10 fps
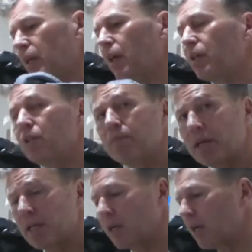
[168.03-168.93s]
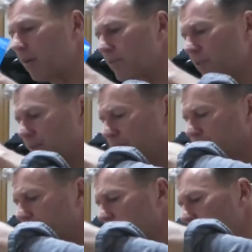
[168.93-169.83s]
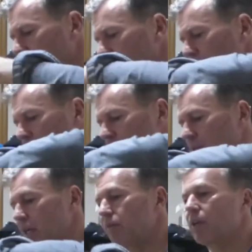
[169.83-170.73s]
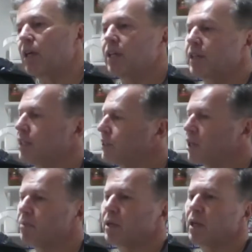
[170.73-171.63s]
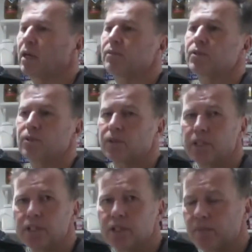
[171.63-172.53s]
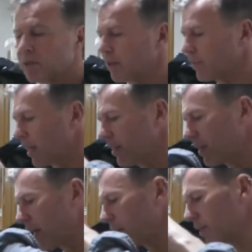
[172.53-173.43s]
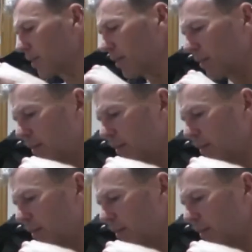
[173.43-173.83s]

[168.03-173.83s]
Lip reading: I use some inner gloves, either like these type of gloves or these type of gloves, latex.